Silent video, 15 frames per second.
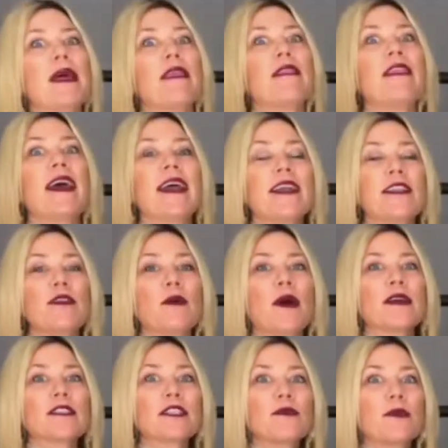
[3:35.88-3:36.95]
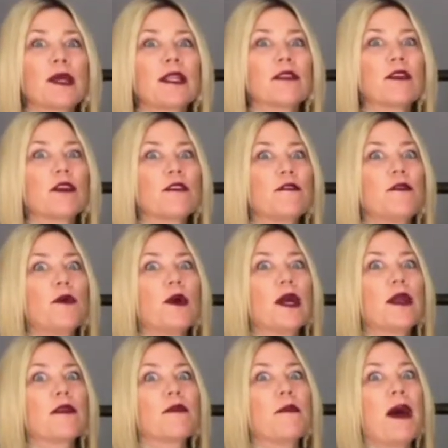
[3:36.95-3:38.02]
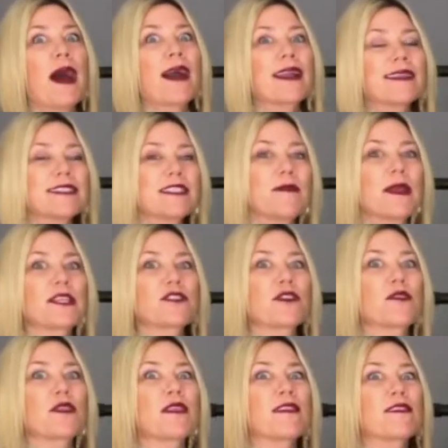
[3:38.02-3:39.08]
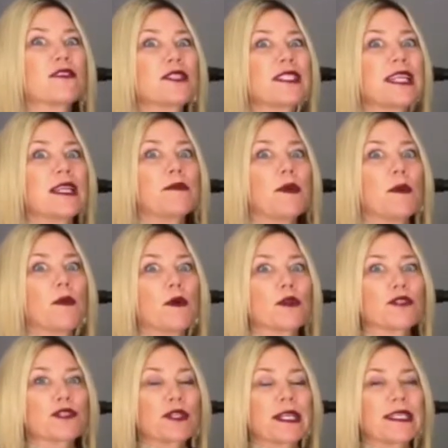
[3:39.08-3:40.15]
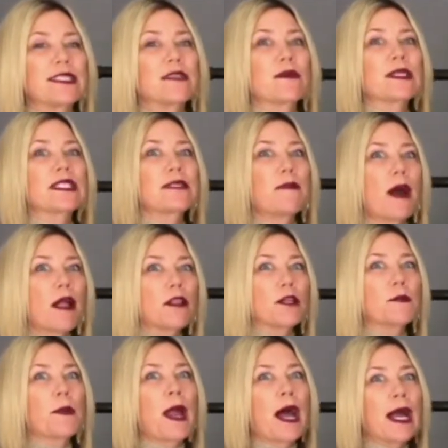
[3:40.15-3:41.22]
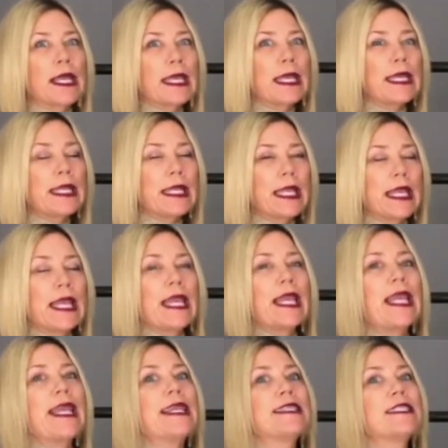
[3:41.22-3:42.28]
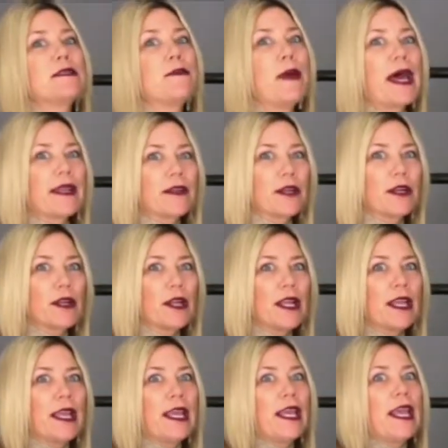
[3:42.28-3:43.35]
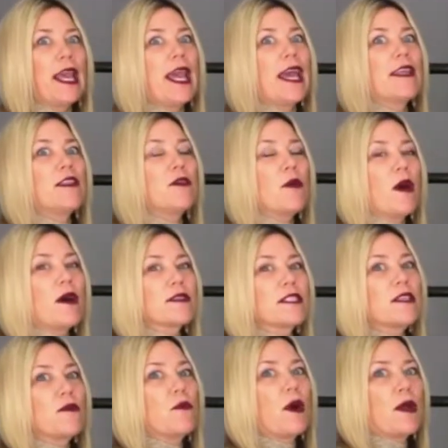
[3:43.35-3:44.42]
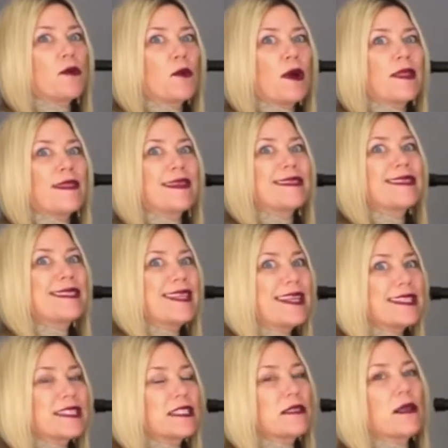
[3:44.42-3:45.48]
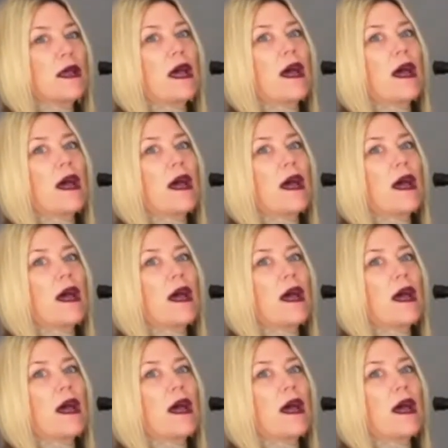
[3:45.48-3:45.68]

then you also want to look for pockets to make sure that they're sitting proportionally. So a smaller pocket is better. And you also want one that sits